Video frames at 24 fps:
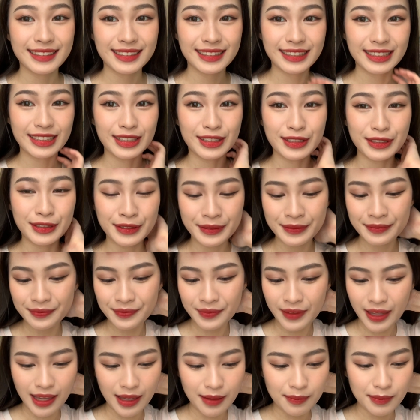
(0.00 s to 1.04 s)
so
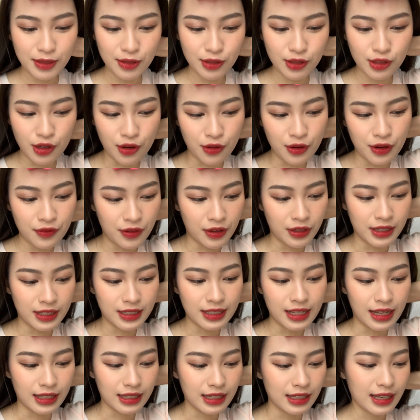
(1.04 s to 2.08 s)
sorry for the
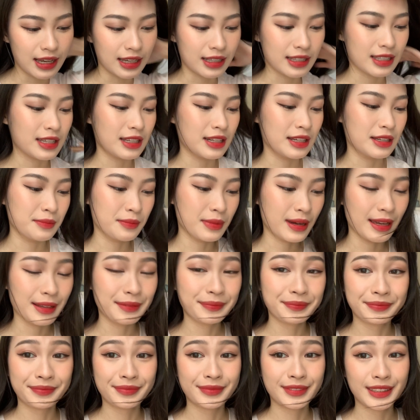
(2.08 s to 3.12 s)
sudden accident, but
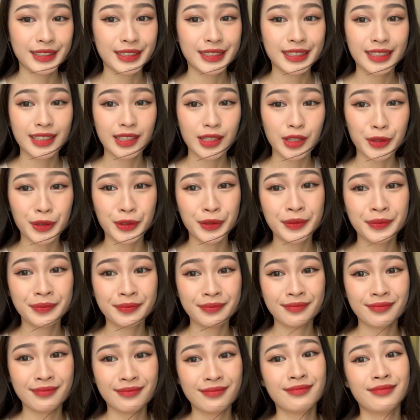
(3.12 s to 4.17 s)
you know,
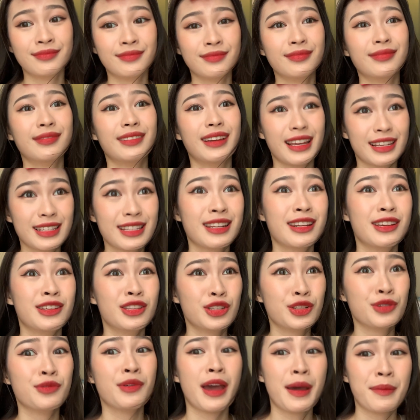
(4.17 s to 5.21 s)
accidents
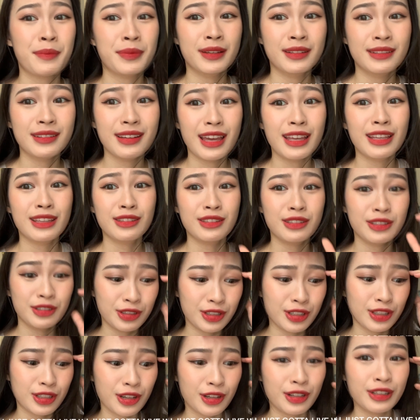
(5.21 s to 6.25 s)
do happen and you
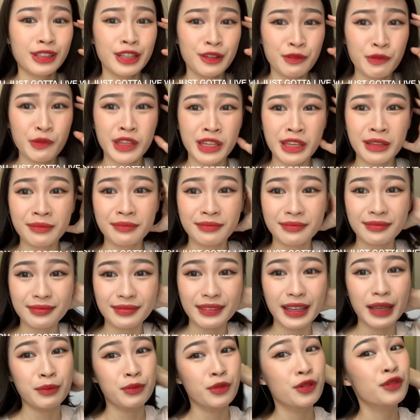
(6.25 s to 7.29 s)
just gotta live with it
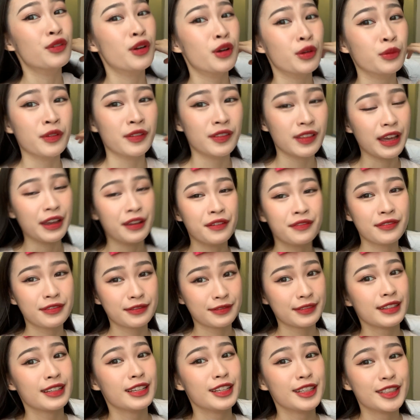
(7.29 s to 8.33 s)
and move on with life.
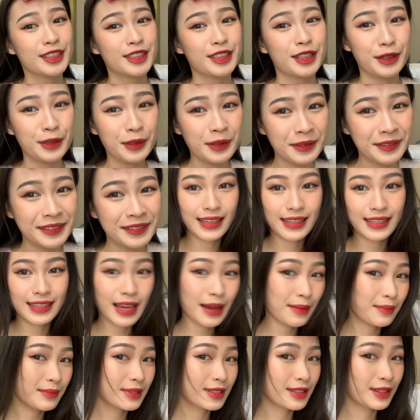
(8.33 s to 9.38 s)
So yeah,
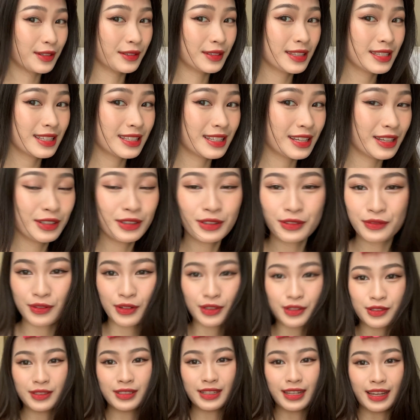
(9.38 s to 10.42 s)
so this is the look for
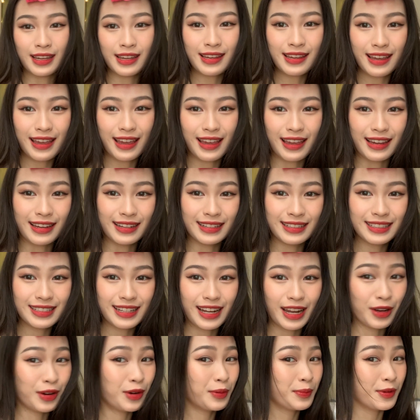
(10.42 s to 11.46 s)
today and
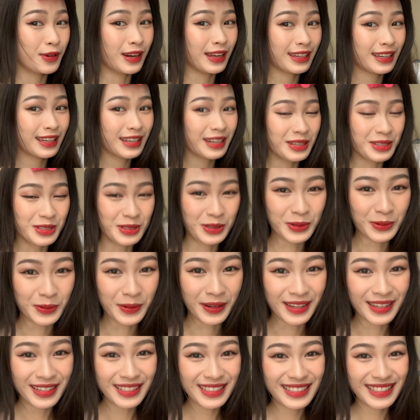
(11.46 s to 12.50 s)
I hope you like it as
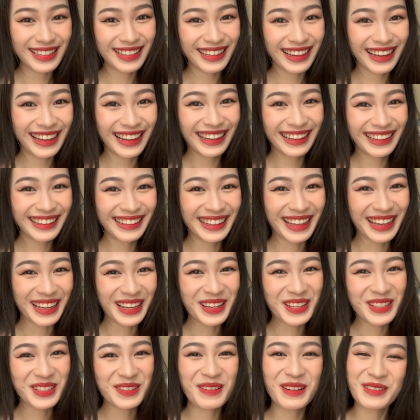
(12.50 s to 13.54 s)
always. Thank
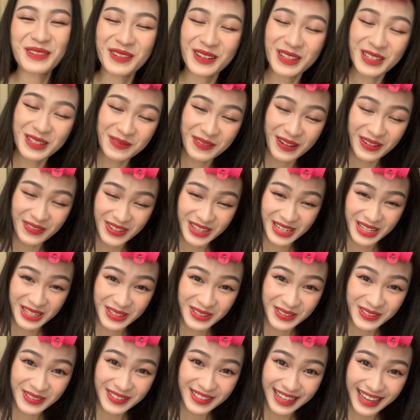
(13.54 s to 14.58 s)
you so much for watching my
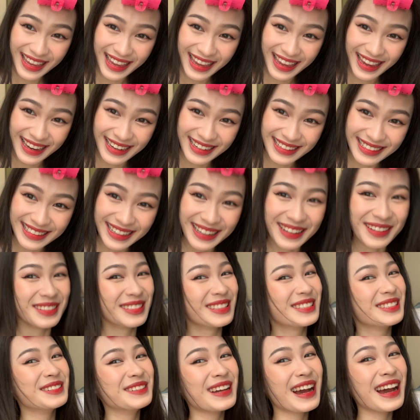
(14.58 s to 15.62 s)
video and I'll
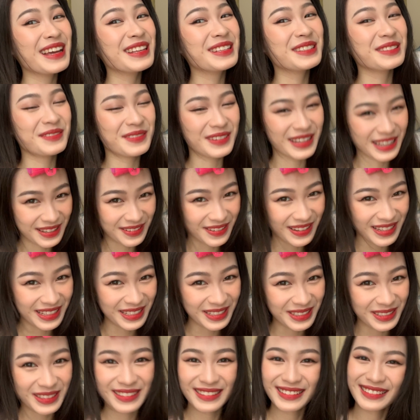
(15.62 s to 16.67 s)
see you guys really
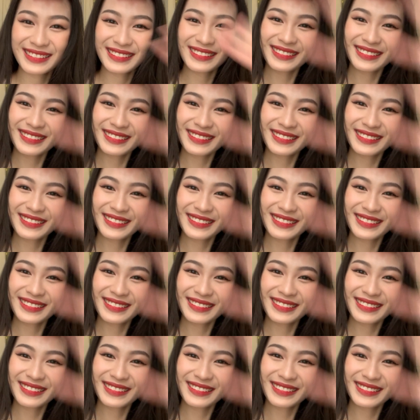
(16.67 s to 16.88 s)
soon.